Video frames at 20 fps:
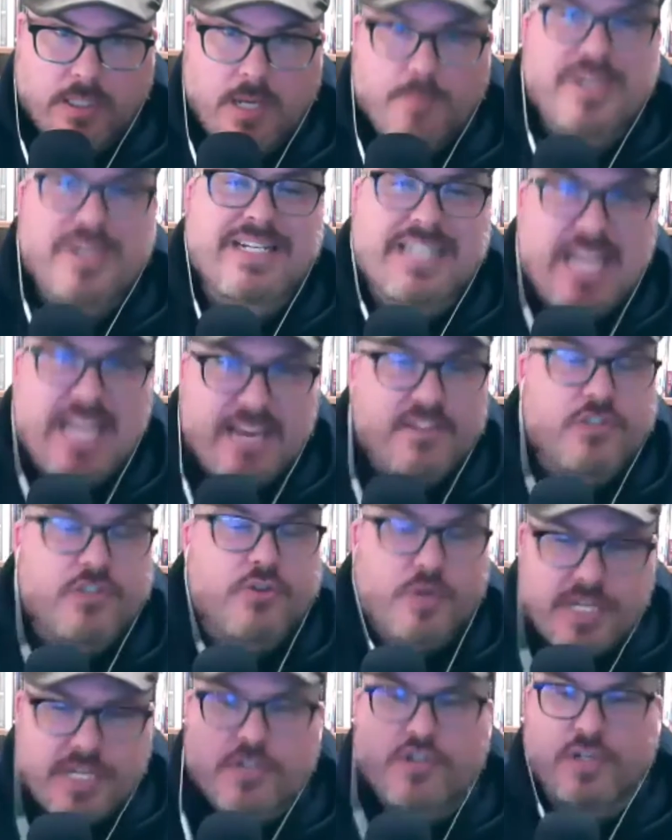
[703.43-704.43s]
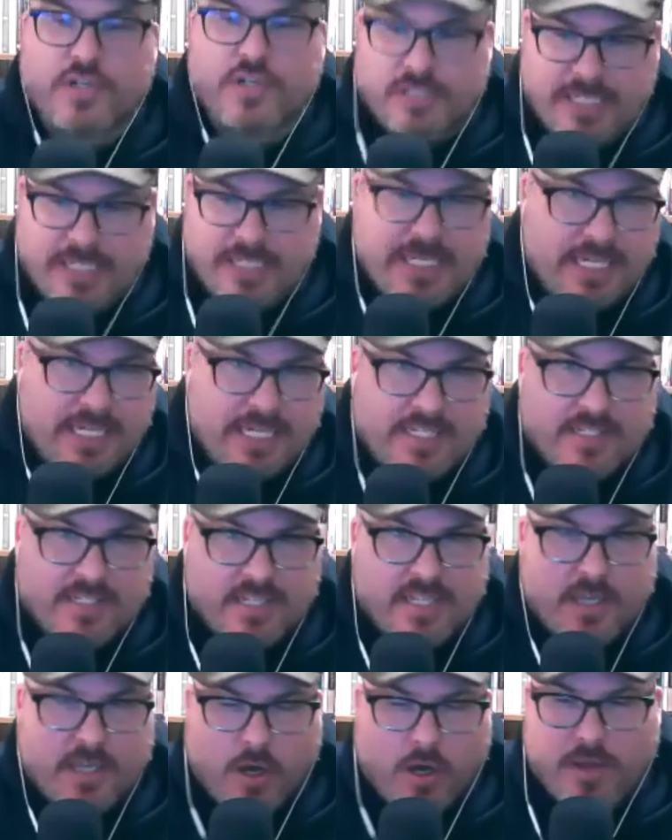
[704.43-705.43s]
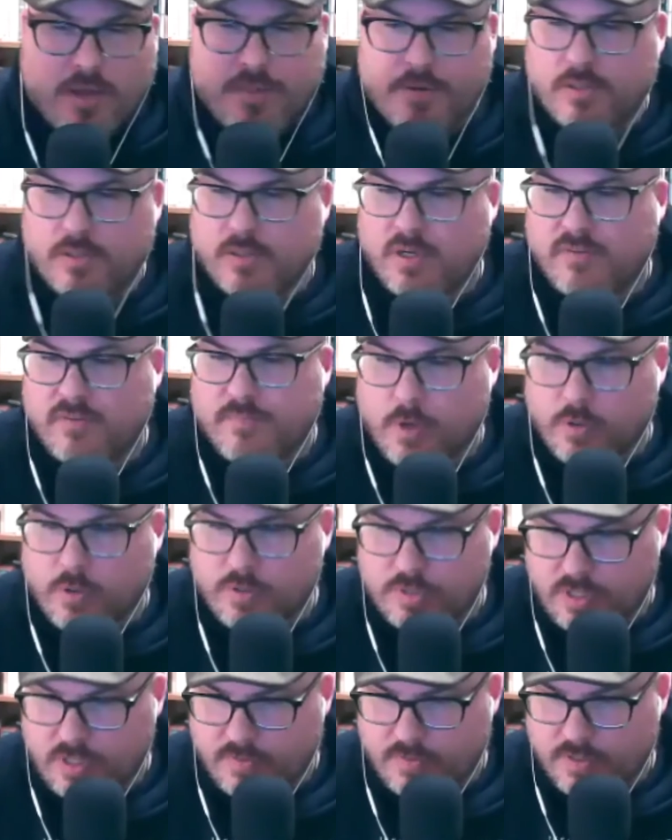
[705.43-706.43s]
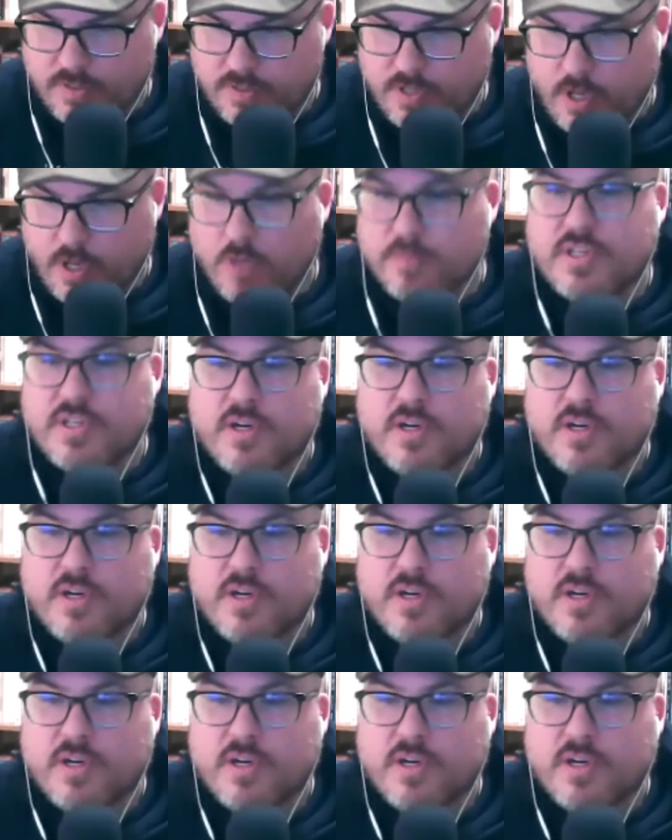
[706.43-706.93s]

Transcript: But David traditionally is the author of most of the Psalms.